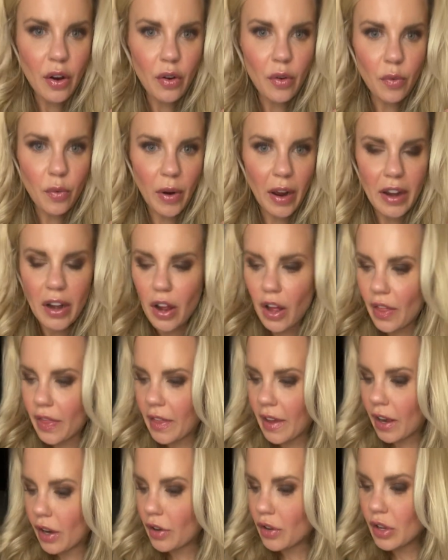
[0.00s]
right on
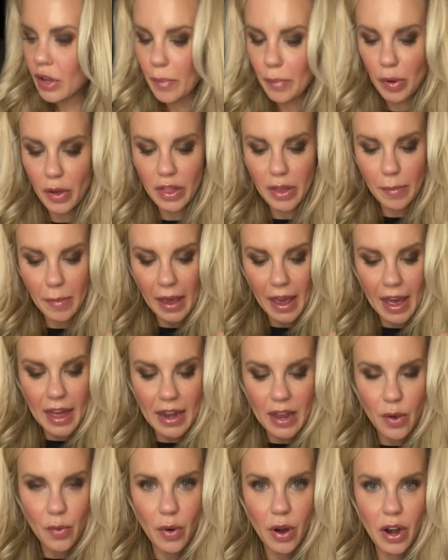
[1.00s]
there. You can put them
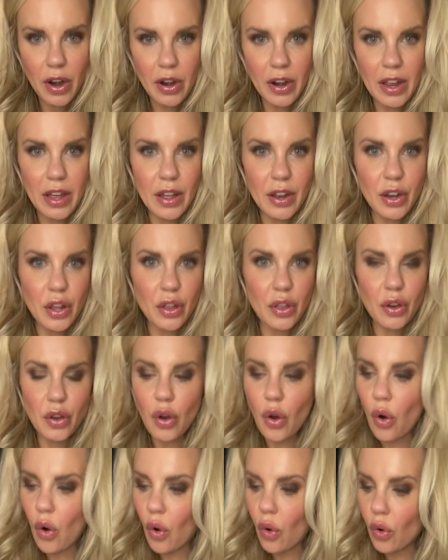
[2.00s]
anywhere in the
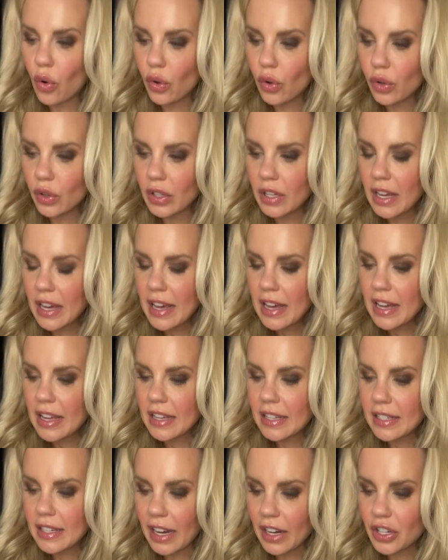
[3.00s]
cold
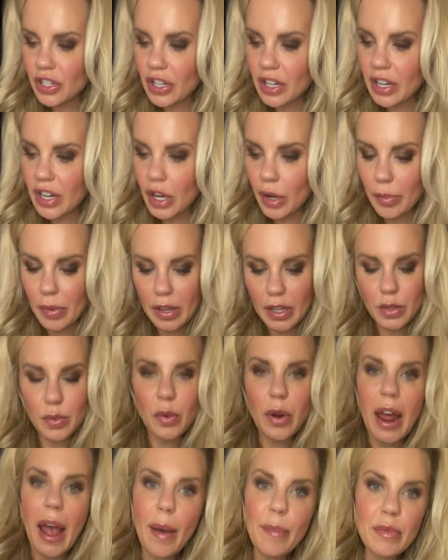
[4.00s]
section here, because
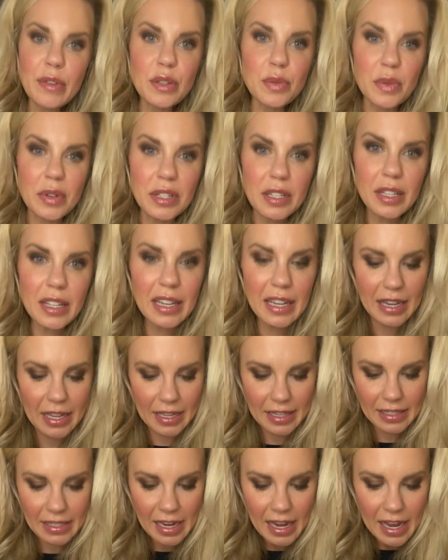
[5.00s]
what happens with sleet
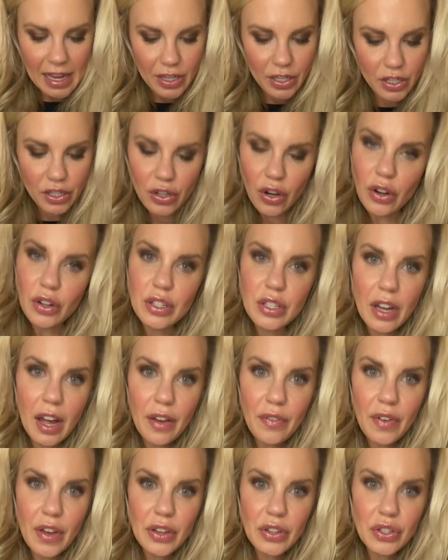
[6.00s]
is starts
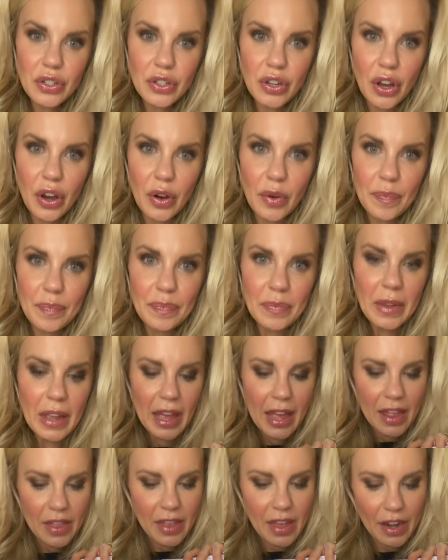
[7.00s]
off as snow,
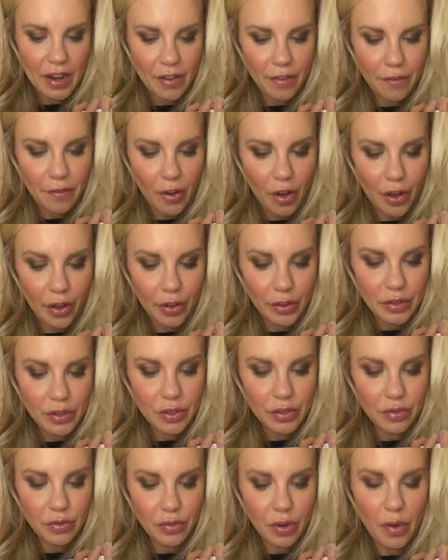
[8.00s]
then it falls
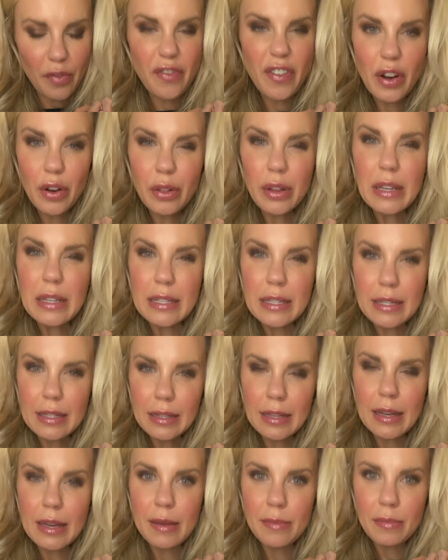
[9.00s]
through a fairly
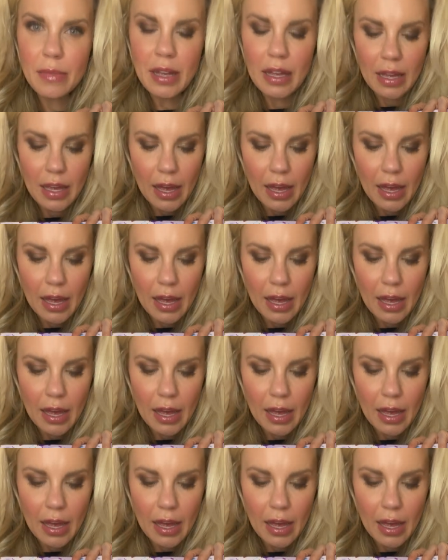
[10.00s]
slim